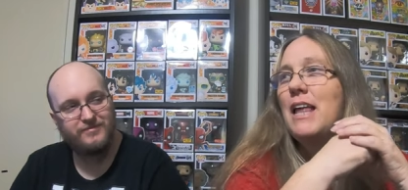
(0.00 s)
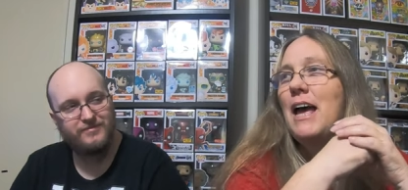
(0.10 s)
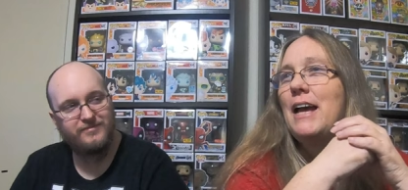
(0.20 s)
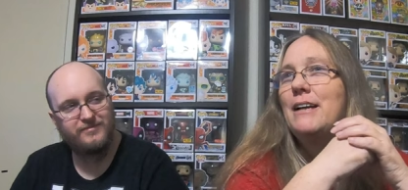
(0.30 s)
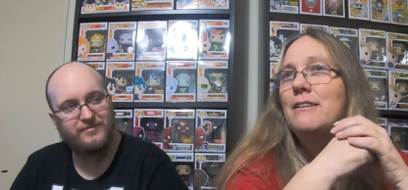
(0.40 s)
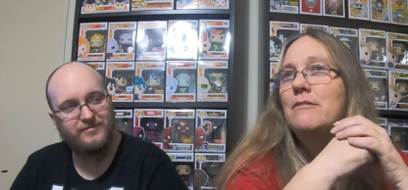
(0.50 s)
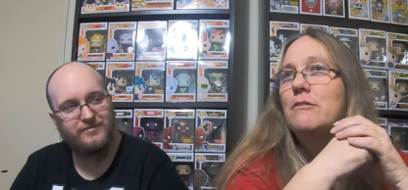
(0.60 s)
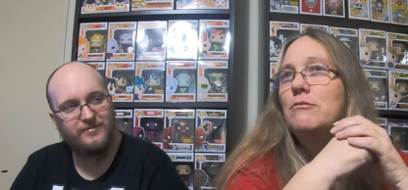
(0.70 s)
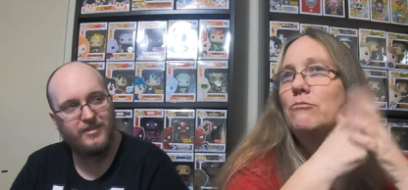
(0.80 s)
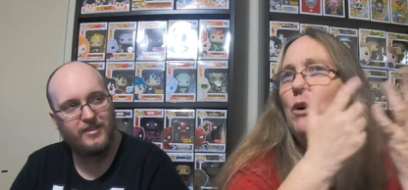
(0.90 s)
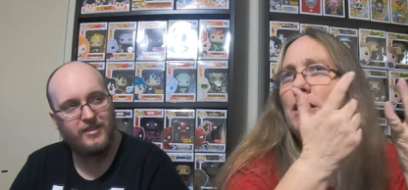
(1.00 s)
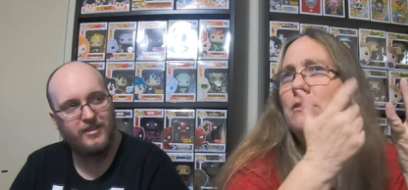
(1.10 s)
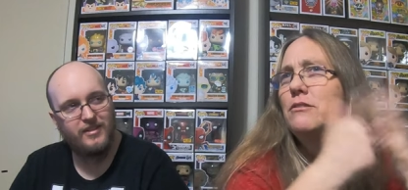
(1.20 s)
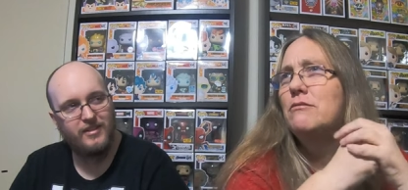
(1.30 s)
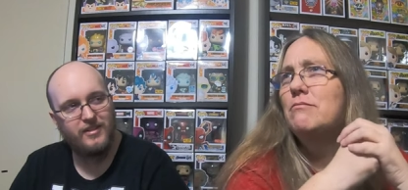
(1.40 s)
Speaker 1: like, what?
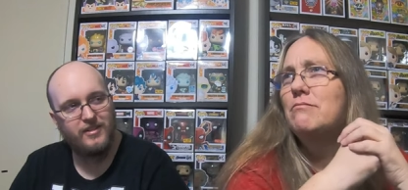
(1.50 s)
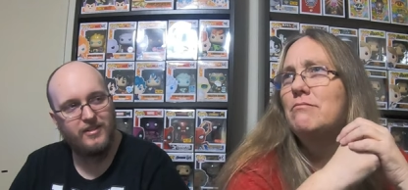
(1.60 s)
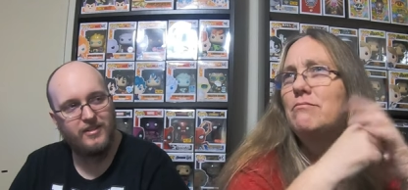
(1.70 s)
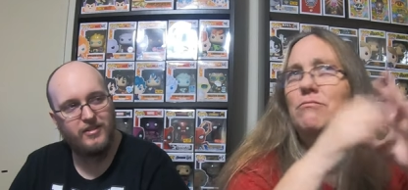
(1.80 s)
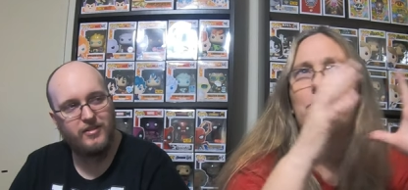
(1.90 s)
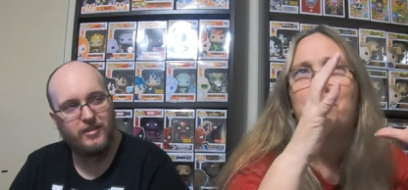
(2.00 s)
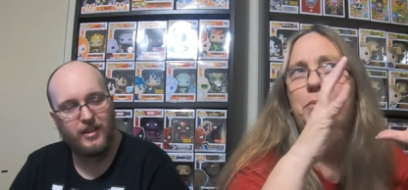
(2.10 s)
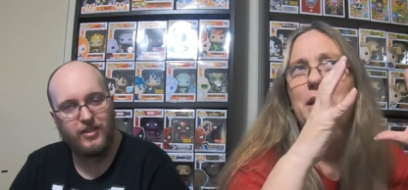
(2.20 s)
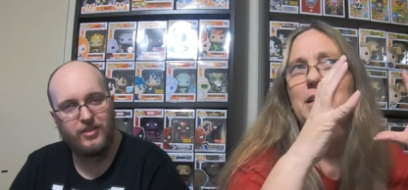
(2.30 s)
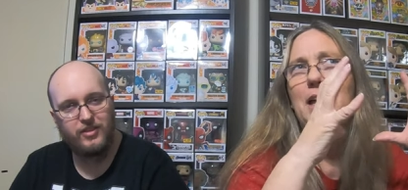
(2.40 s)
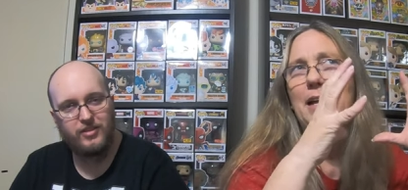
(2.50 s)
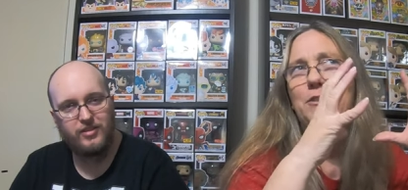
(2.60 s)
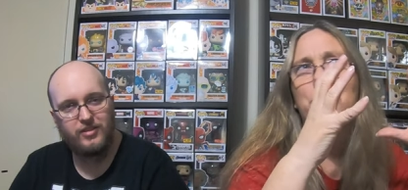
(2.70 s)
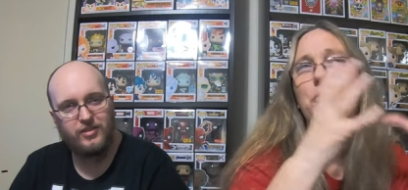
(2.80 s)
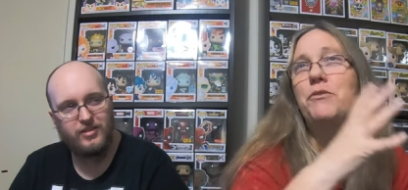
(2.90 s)
Big,
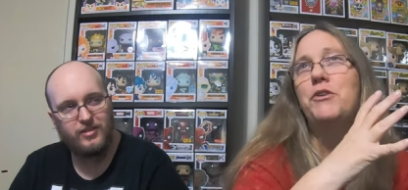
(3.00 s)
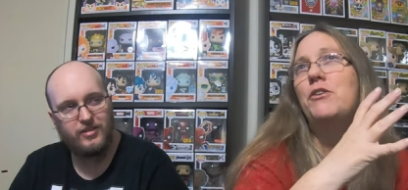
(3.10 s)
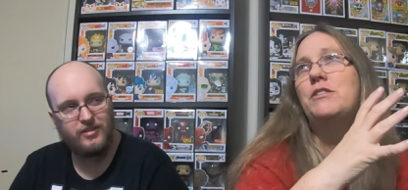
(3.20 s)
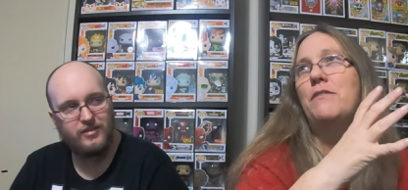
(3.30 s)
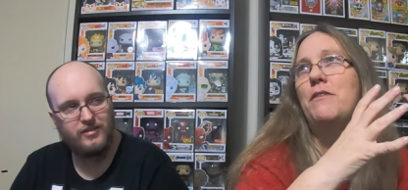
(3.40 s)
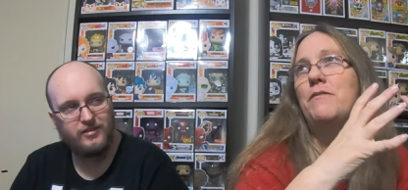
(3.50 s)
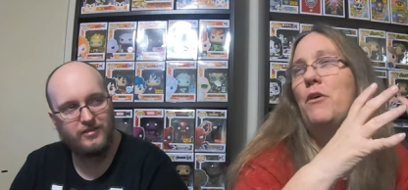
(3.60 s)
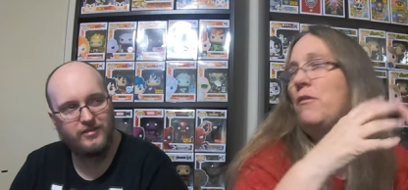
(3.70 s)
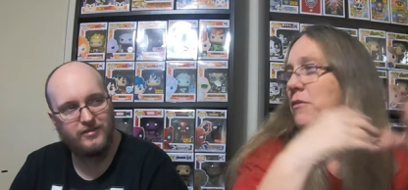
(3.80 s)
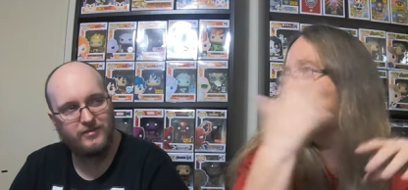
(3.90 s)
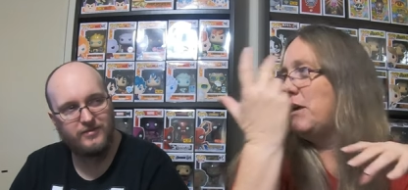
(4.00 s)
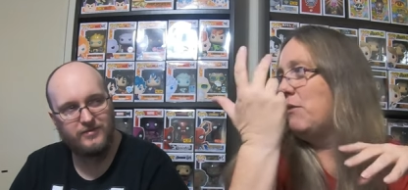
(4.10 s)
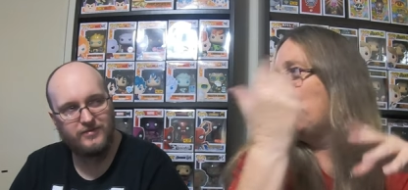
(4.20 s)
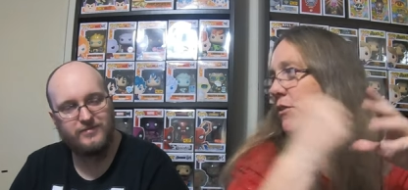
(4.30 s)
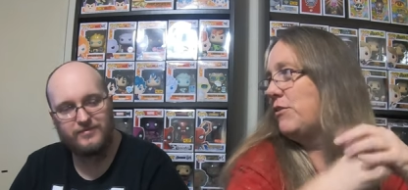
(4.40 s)
like two-thirds of them vote for me
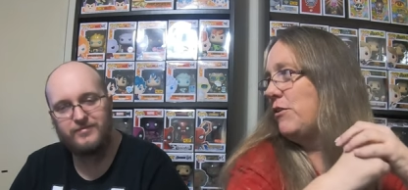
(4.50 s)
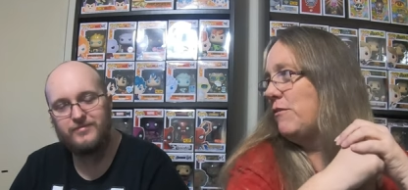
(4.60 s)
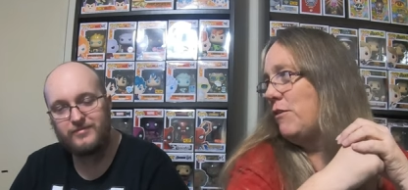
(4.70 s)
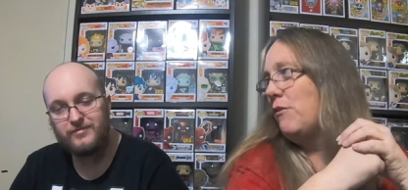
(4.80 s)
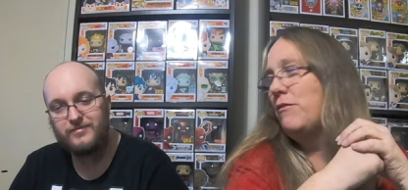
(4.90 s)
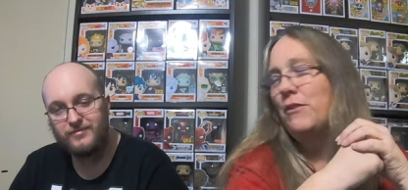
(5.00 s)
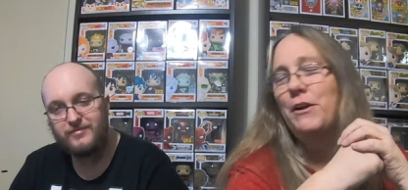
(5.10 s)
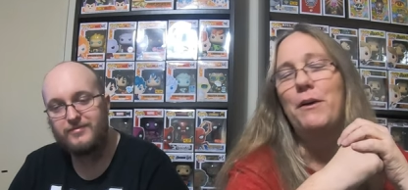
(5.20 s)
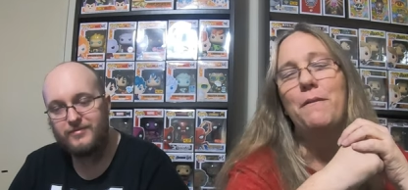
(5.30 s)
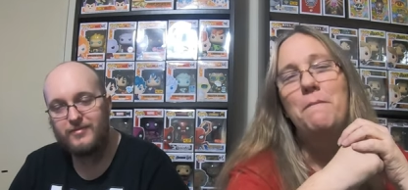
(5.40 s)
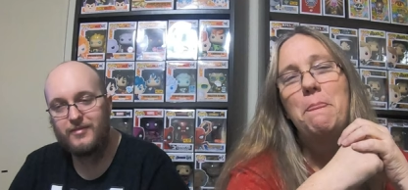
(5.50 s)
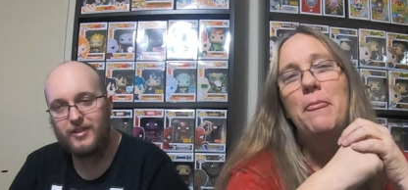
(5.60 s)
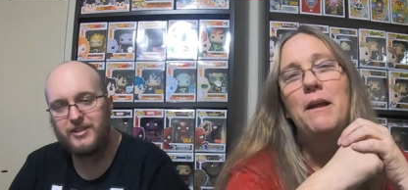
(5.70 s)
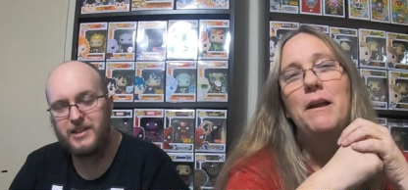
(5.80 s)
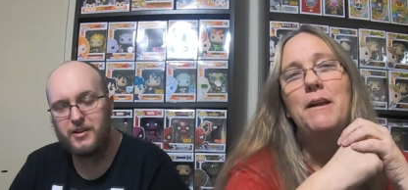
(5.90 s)
and one-third vote for you.
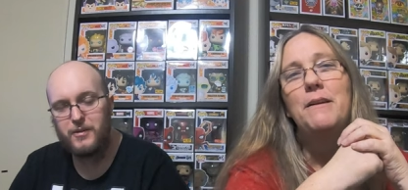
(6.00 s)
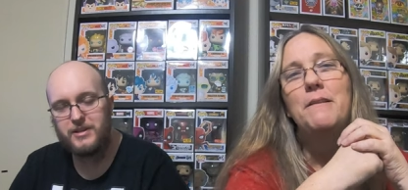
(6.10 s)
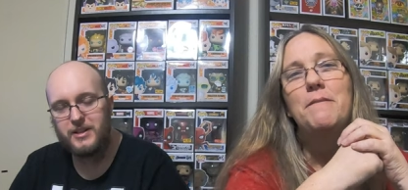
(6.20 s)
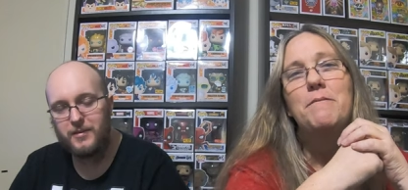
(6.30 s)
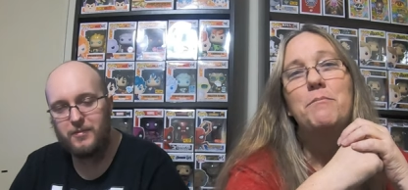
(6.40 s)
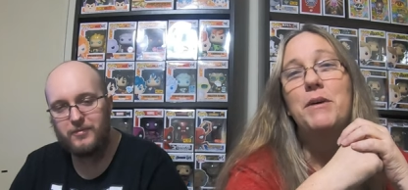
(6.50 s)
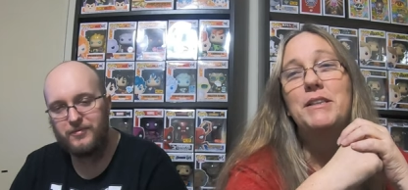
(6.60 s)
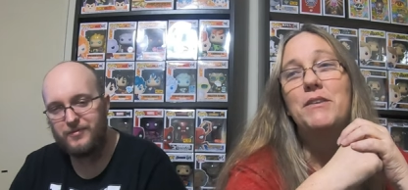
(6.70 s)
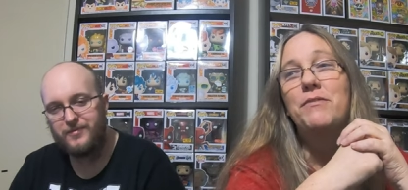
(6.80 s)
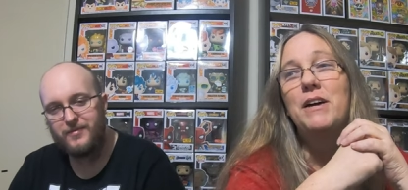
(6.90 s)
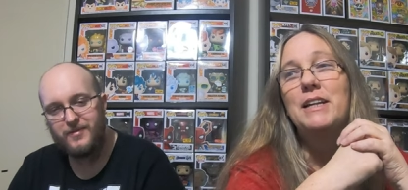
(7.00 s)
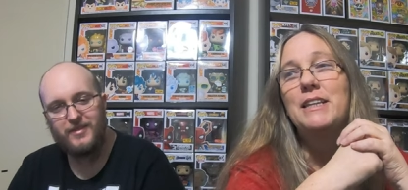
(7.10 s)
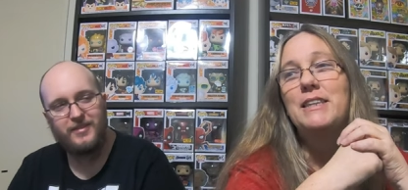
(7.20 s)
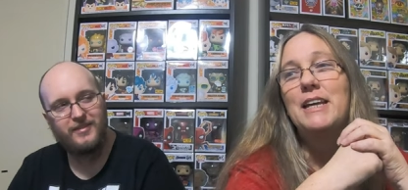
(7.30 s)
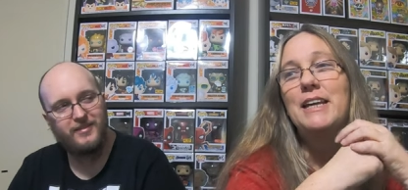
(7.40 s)
Speaker 2: Because they know what's up.
Speaker 1: But the funny
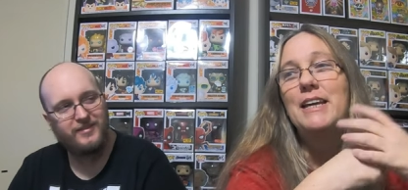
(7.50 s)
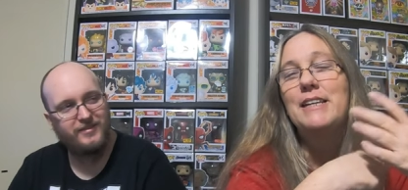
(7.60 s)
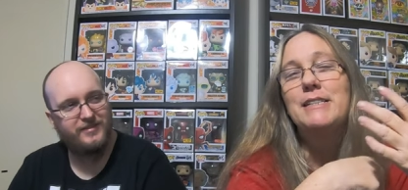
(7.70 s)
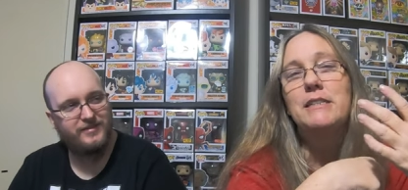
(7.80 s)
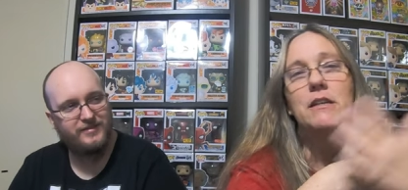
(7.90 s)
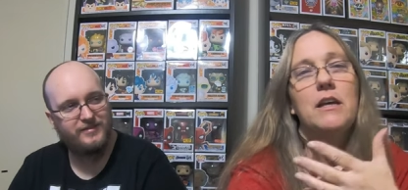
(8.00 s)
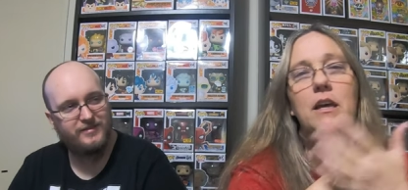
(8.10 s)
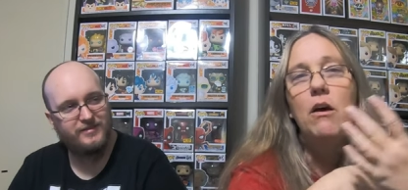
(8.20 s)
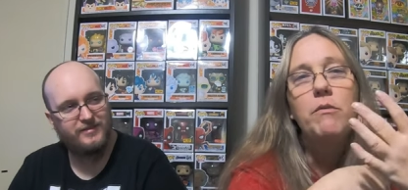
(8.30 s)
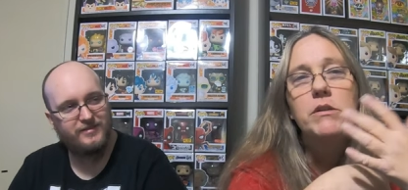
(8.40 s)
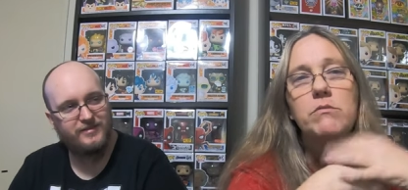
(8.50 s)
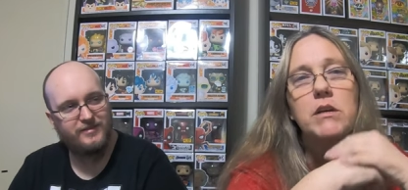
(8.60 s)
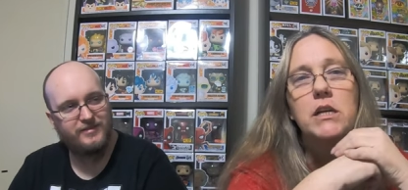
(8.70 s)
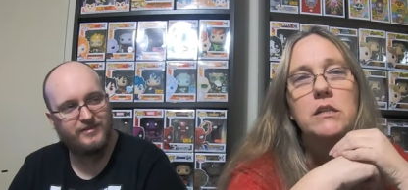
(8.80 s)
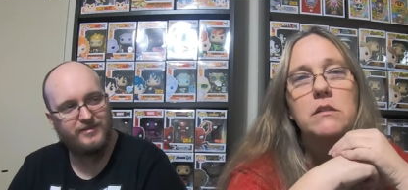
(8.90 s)
thing is, he always
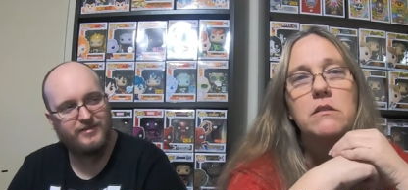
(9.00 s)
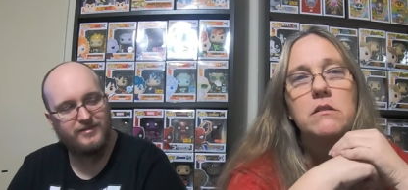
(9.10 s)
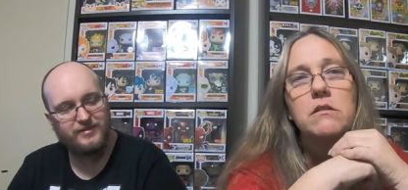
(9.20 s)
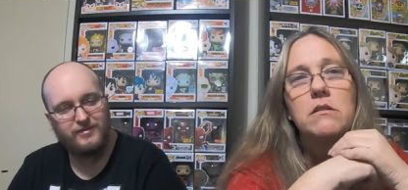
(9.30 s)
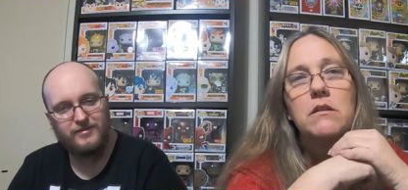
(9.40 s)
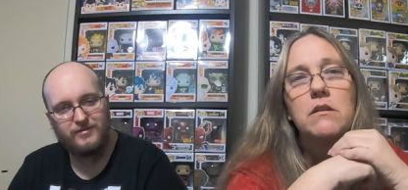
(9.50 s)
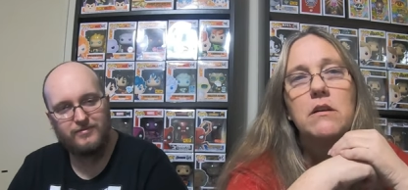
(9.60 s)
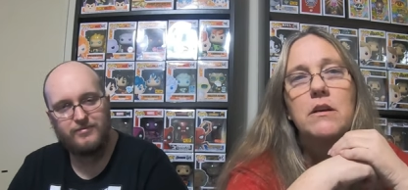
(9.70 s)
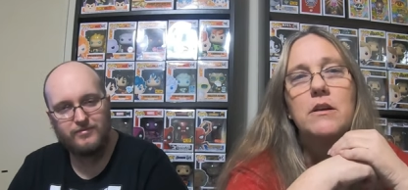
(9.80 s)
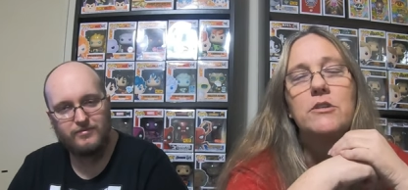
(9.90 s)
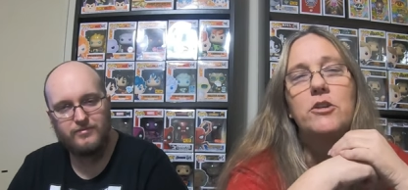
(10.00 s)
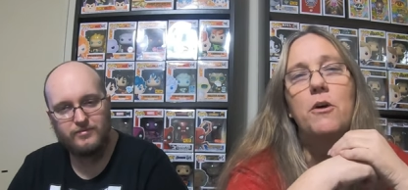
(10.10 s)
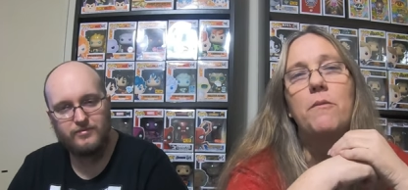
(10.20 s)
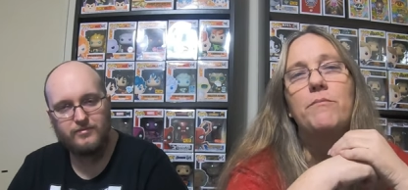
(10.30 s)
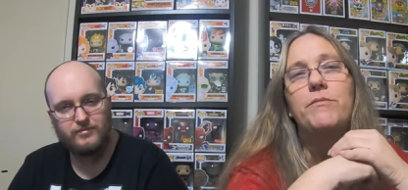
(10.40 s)
wins.
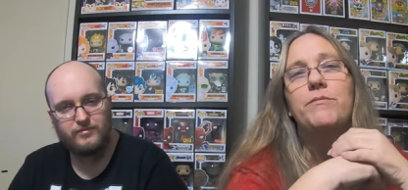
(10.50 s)
So,